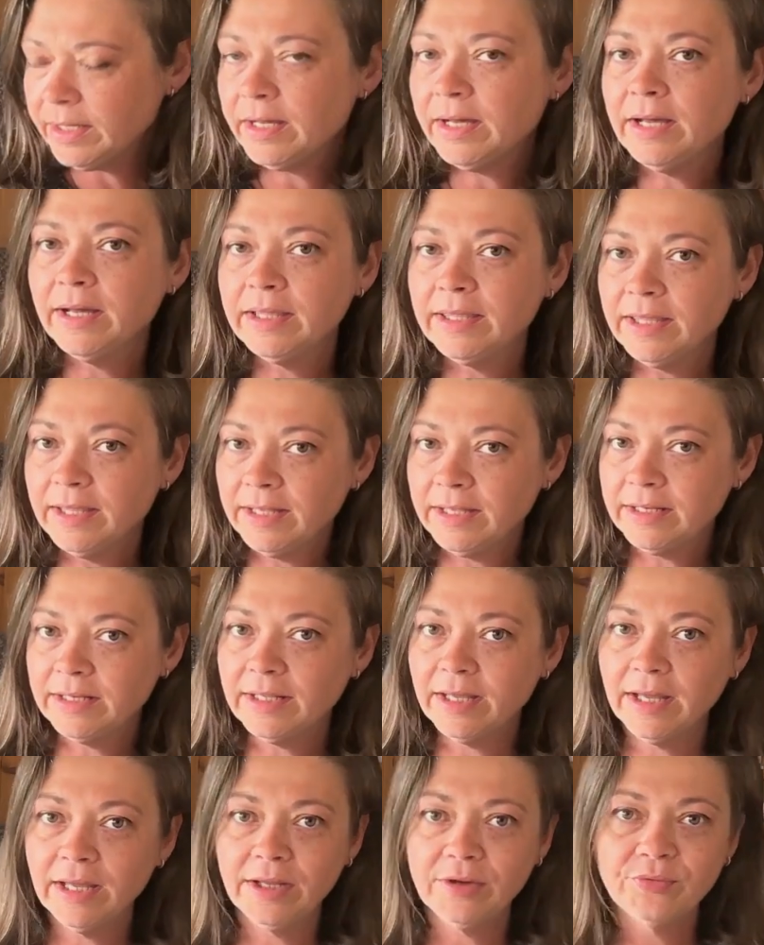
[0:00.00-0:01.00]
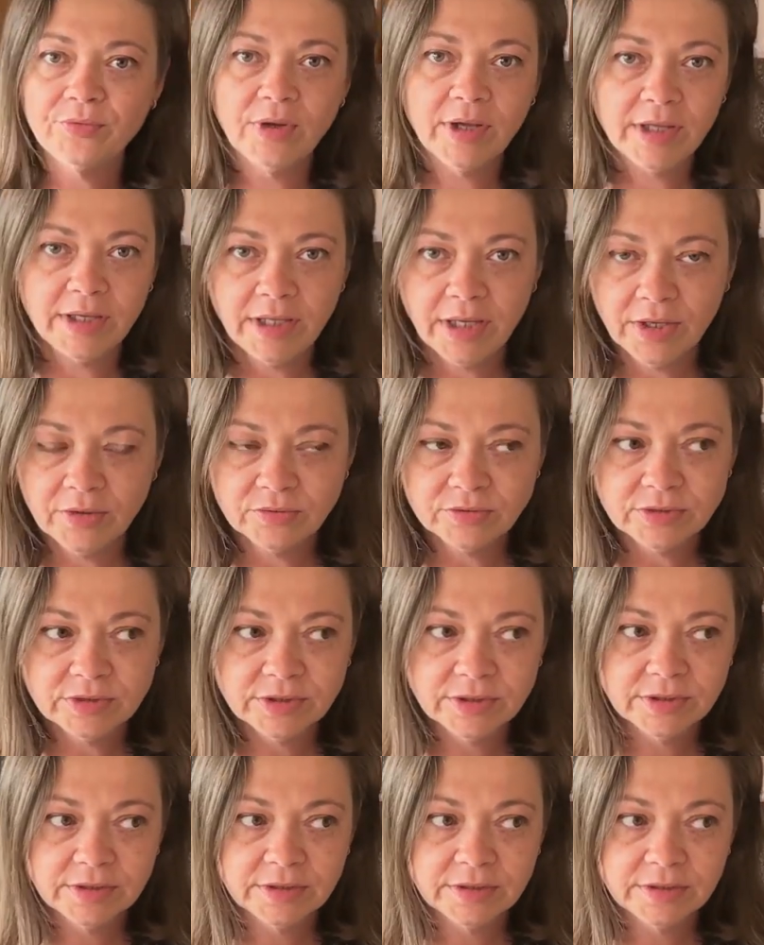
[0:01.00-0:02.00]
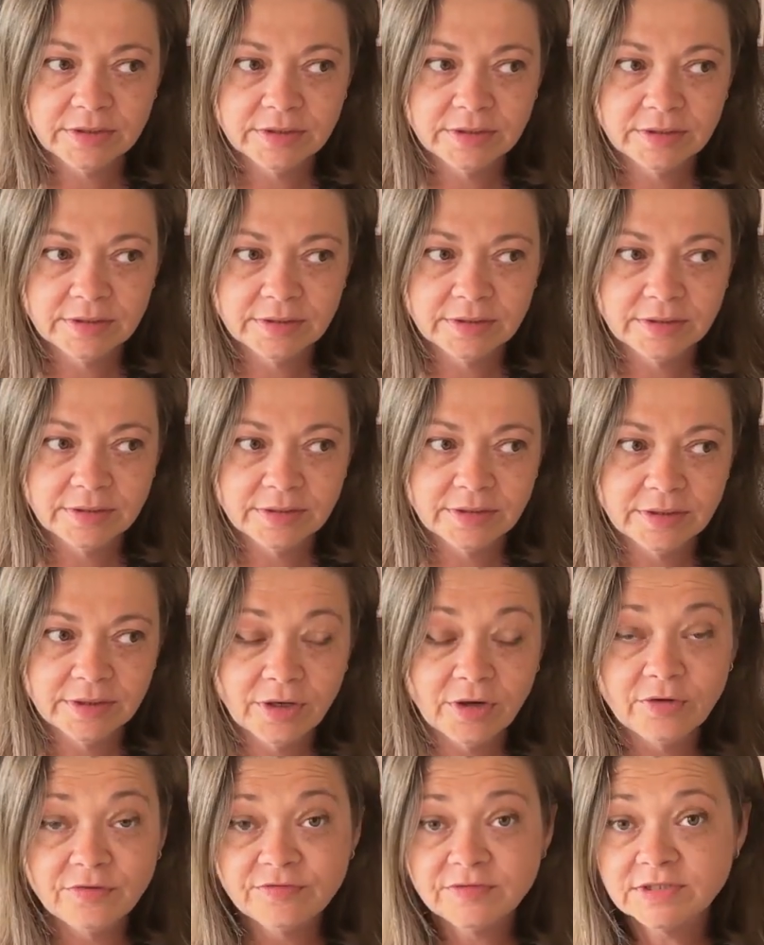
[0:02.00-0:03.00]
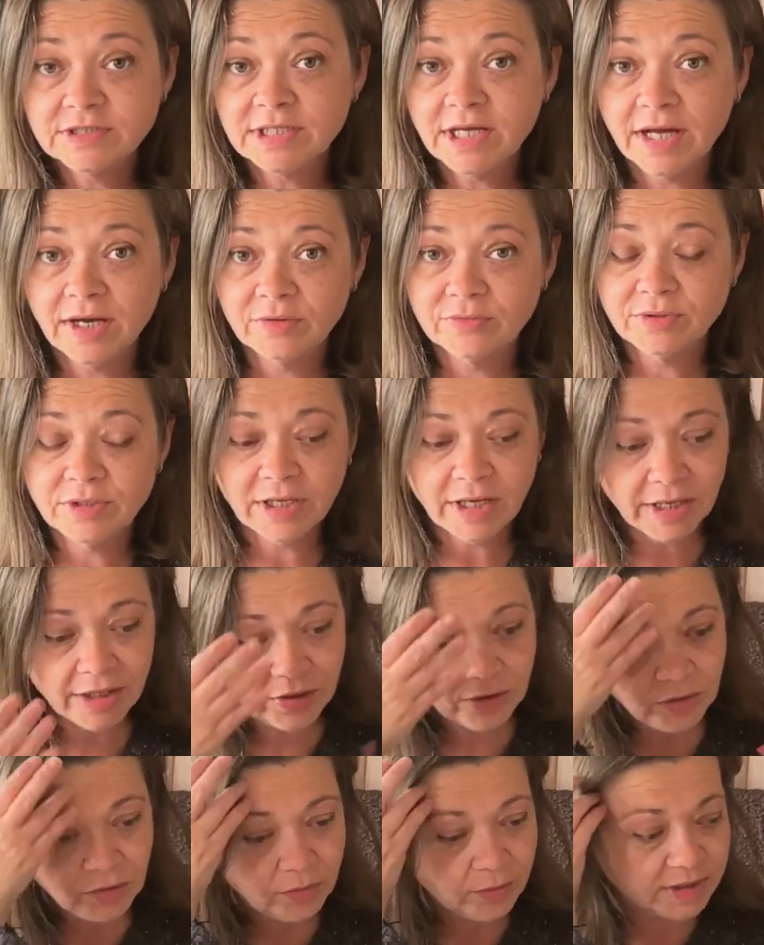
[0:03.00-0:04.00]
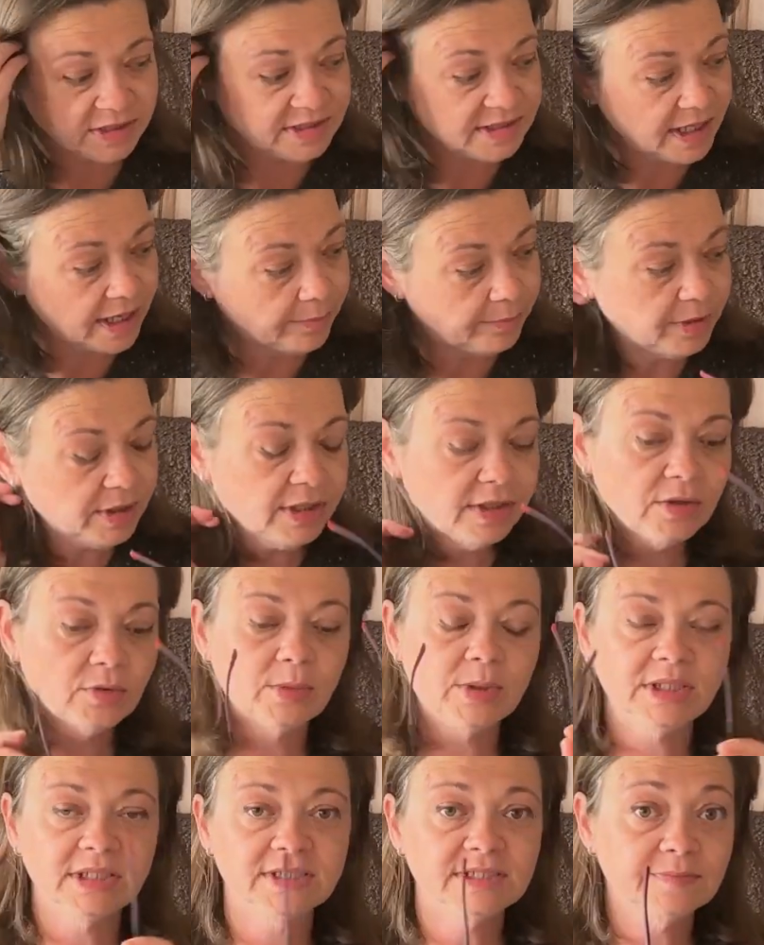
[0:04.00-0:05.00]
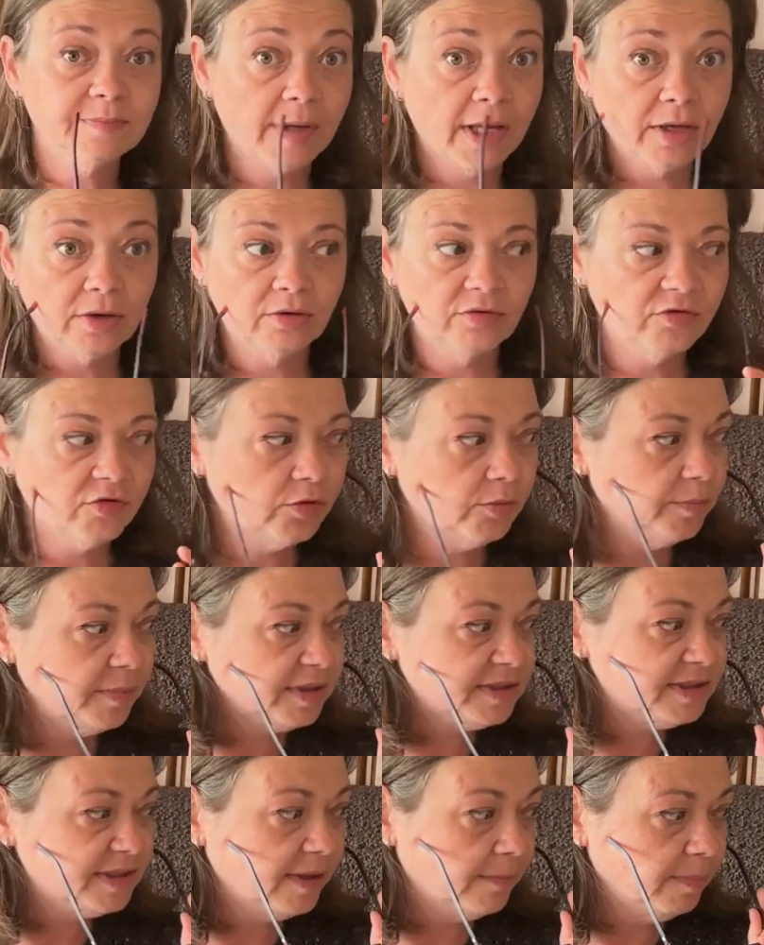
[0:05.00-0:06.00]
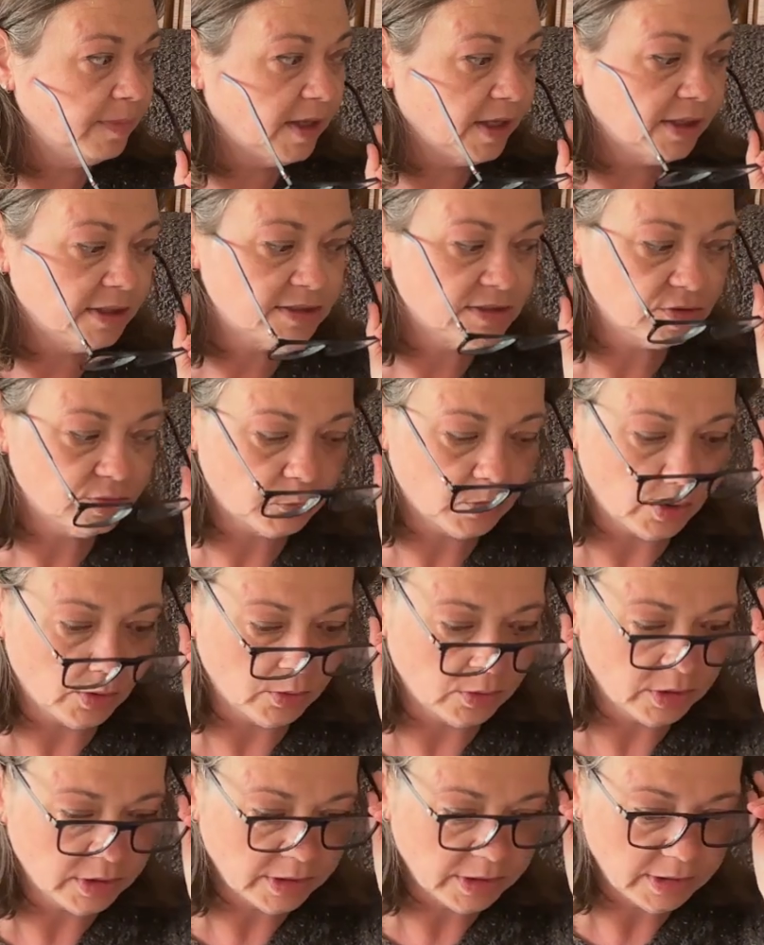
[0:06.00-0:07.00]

again I ran out of sound. I don't know what's happening with this microphone, but something is wrong.